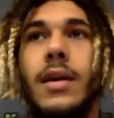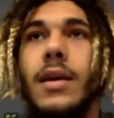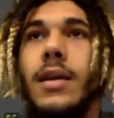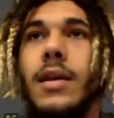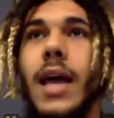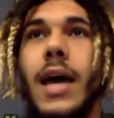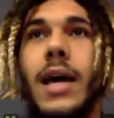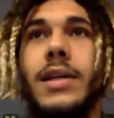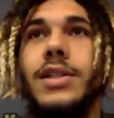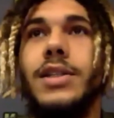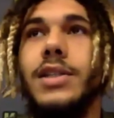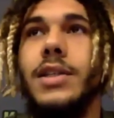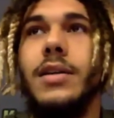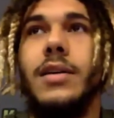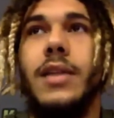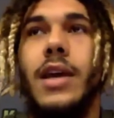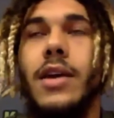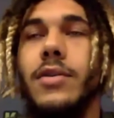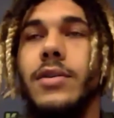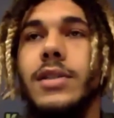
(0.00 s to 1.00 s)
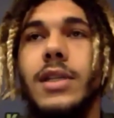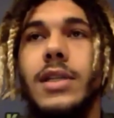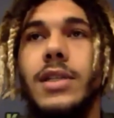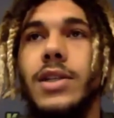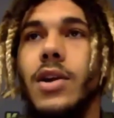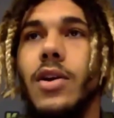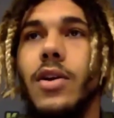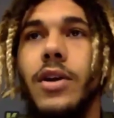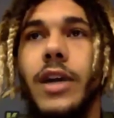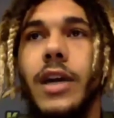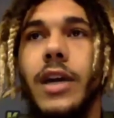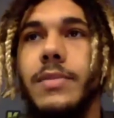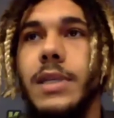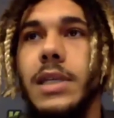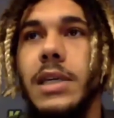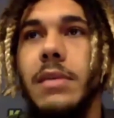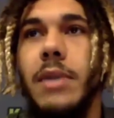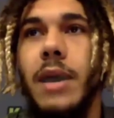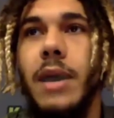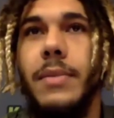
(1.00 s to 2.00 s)
Last year, they were such a hurry up
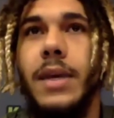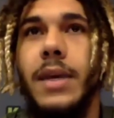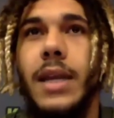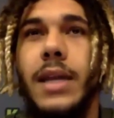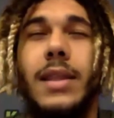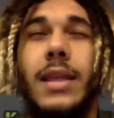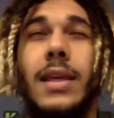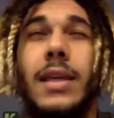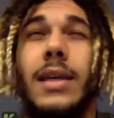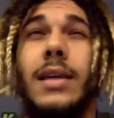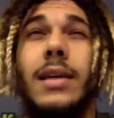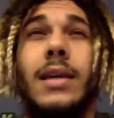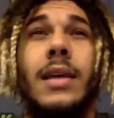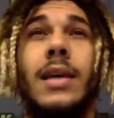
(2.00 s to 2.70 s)
team. I mean, I think